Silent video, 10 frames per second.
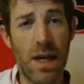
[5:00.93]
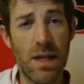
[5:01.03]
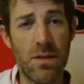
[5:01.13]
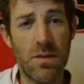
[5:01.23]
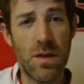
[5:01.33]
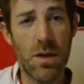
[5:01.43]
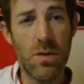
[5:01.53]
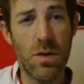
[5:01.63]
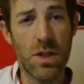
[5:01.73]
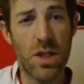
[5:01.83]

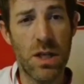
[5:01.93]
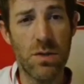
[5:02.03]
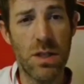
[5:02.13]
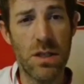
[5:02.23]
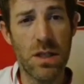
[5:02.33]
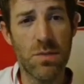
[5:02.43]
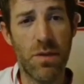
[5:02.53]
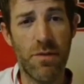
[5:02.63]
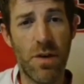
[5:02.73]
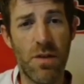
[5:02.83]
Enzo at Chelsea,
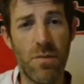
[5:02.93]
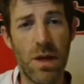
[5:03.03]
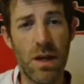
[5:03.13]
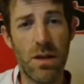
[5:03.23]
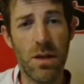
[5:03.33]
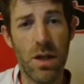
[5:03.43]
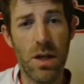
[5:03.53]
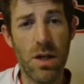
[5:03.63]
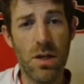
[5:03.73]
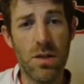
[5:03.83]
6.5 million.
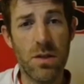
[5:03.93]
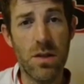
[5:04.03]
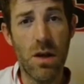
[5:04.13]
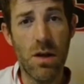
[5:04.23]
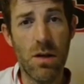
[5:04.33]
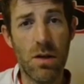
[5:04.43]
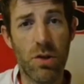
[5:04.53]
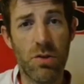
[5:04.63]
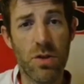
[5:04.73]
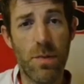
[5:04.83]
Sarr at
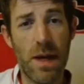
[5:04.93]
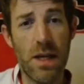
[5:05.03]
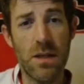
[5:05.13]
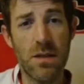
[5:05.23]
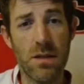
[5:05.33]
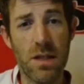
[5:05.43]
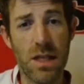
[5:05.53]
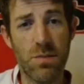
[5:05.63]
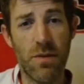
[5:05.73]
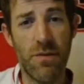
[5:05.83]
Crystal Palace,
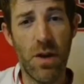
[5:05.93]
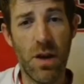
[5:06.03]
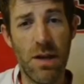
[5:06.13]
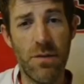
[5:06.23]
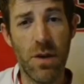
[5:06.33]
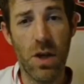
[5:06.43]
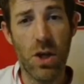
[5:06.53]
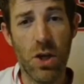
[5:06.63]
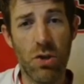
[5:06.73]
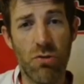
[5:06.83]
6.5.
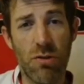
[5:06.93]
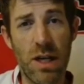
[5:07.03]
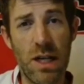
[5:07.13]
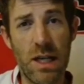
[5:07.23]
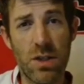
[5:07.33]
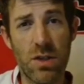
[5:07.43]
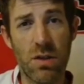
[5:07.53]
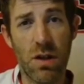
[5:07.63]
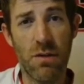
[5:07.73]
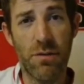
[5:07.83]
Grealish,
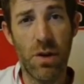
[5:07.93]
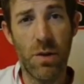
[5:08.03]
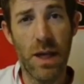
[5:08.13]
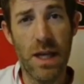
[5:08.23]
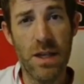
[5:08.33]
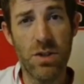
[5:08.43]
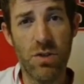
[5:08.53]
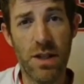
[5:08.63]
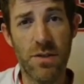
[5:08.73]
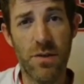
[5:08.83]
following his
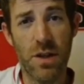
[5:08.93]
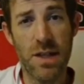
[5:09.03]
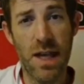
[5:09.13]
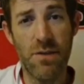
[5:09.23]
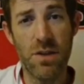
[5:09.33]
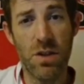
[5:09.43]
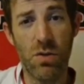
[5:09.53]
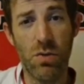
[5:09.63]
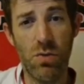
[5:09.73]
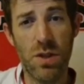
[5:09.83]
transfer to
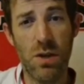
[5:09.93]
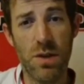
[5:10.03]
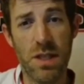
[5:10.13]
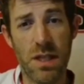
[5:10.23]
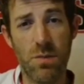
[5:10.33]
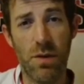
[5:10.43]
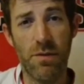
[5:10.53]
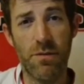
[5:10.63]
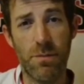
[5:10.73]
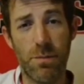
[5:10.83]
Everton, also at
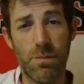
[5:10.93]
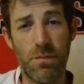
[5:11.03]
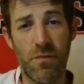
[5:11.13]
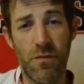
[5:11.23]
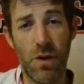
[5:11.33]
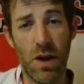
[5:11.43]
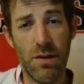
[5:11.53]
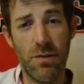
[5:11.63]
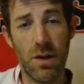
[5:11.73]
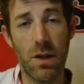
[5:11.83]
6.5.